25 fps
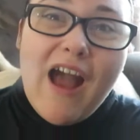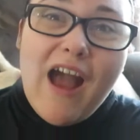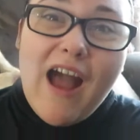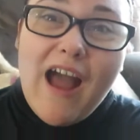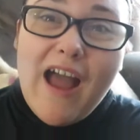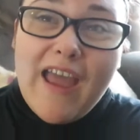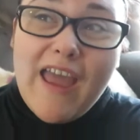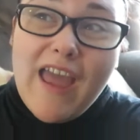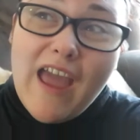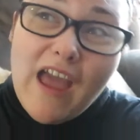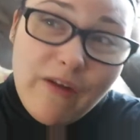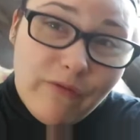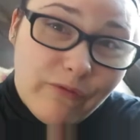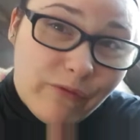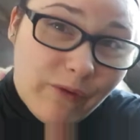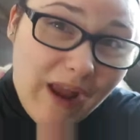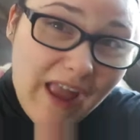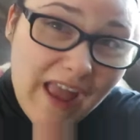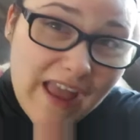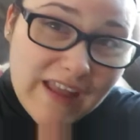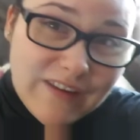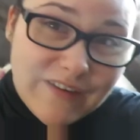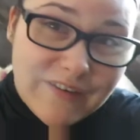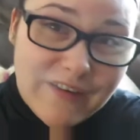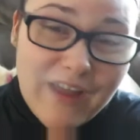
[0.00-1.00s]
I have
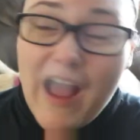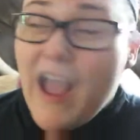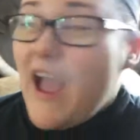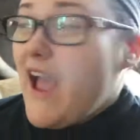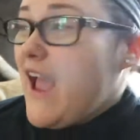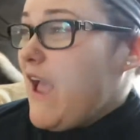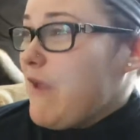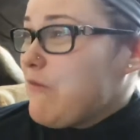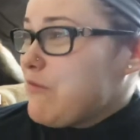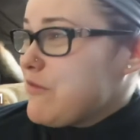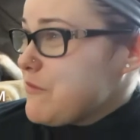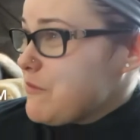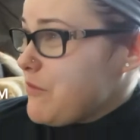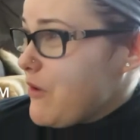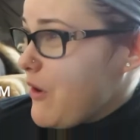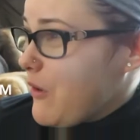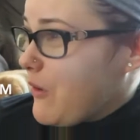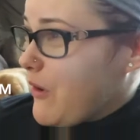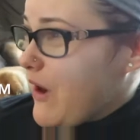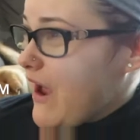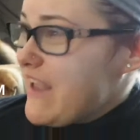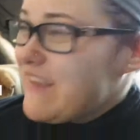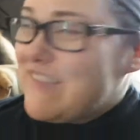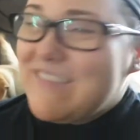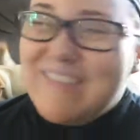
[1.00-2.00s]
read, I have some
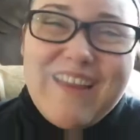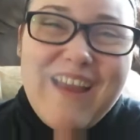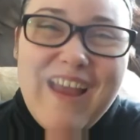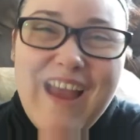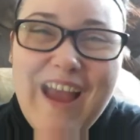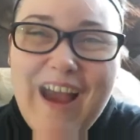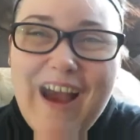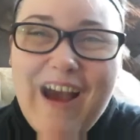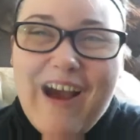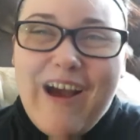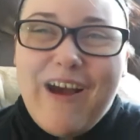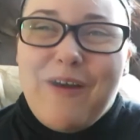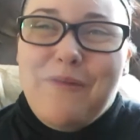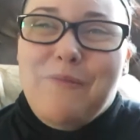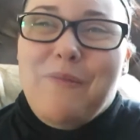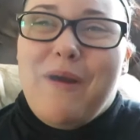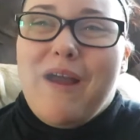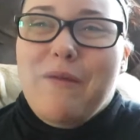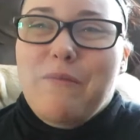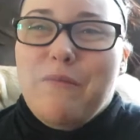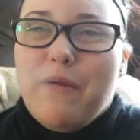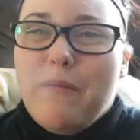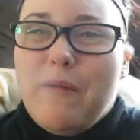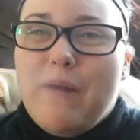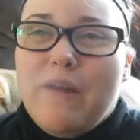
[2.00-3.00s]
progress.
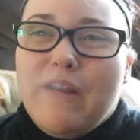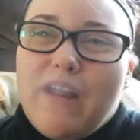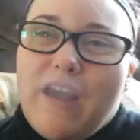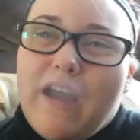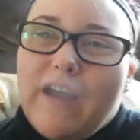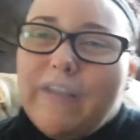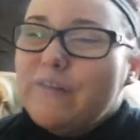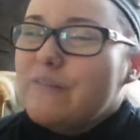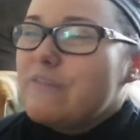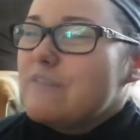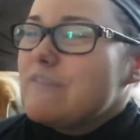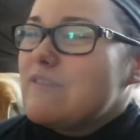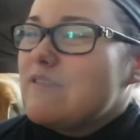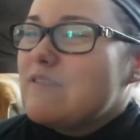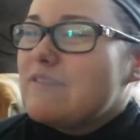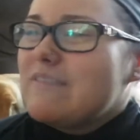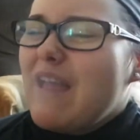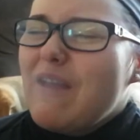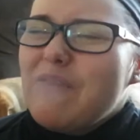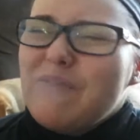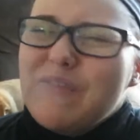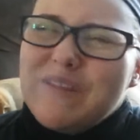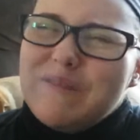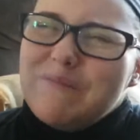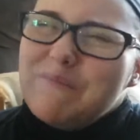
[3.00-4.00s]
I'm about
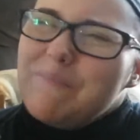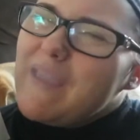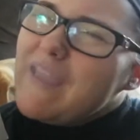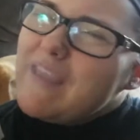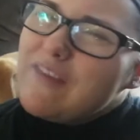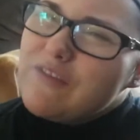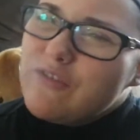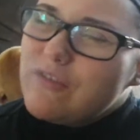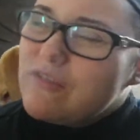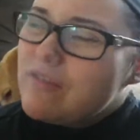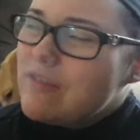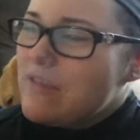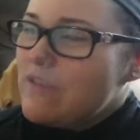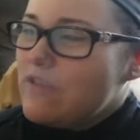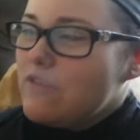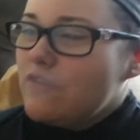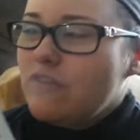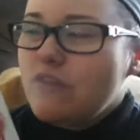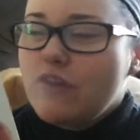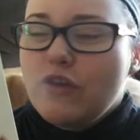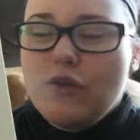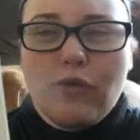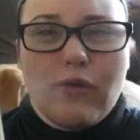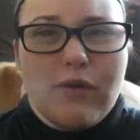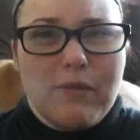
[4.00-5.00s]
107 pages
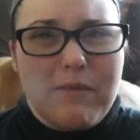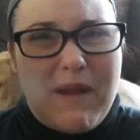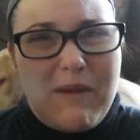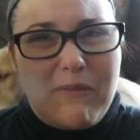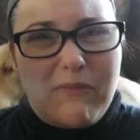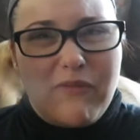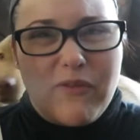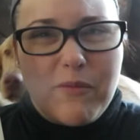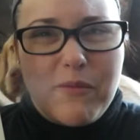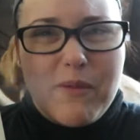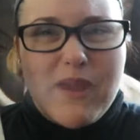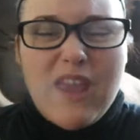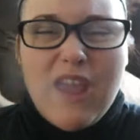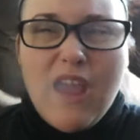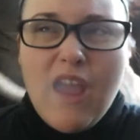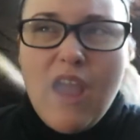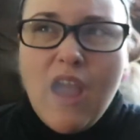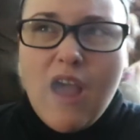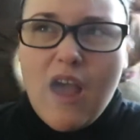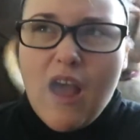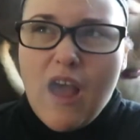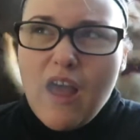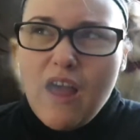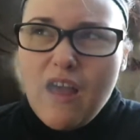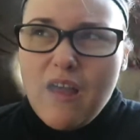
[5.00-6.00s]
into You Were Meant For Me.
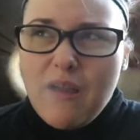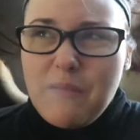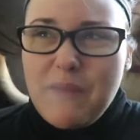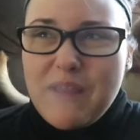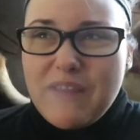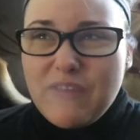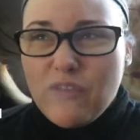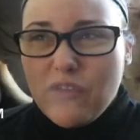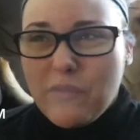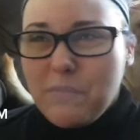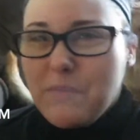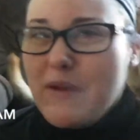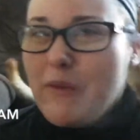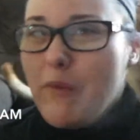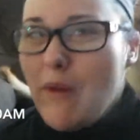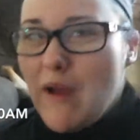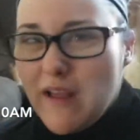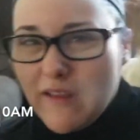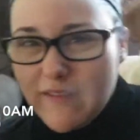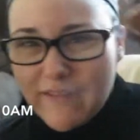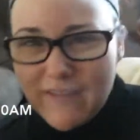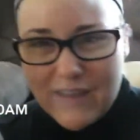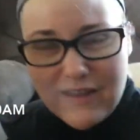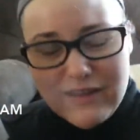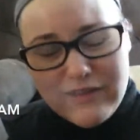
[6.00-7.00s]
It took me a
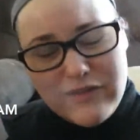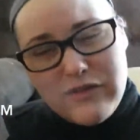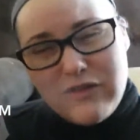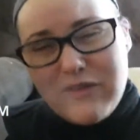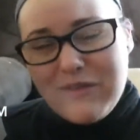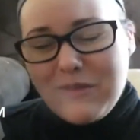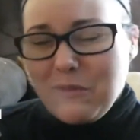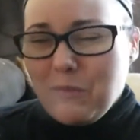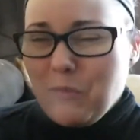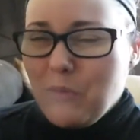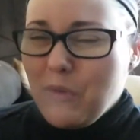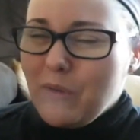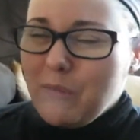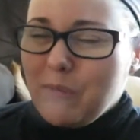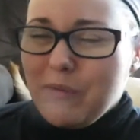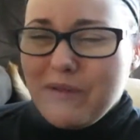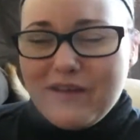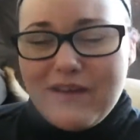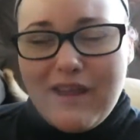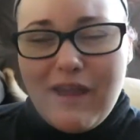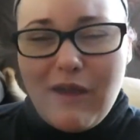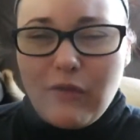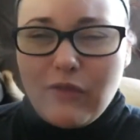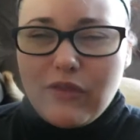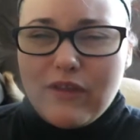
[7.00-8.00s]
while to get into this book,
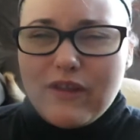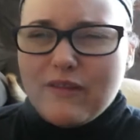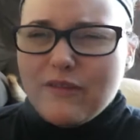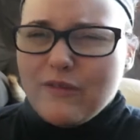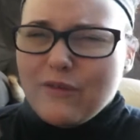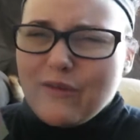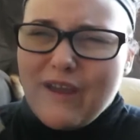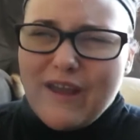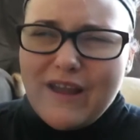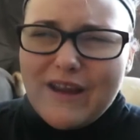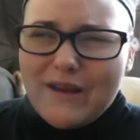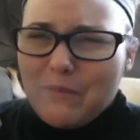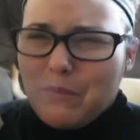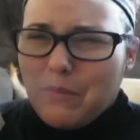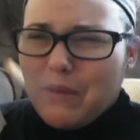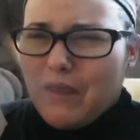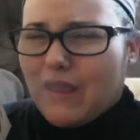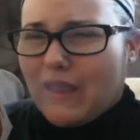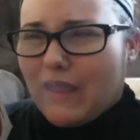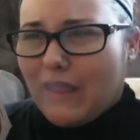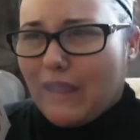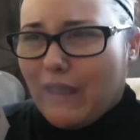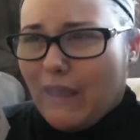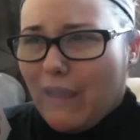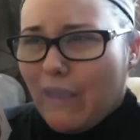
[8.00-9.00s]
but now things are kind of
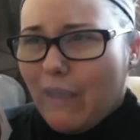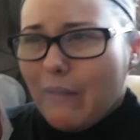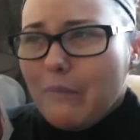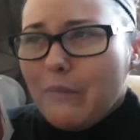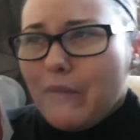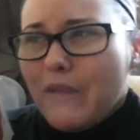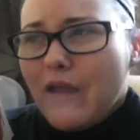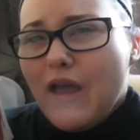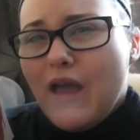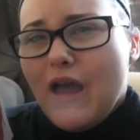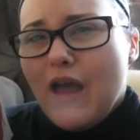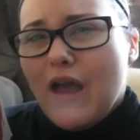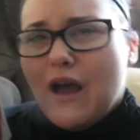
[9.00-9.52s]
picking up.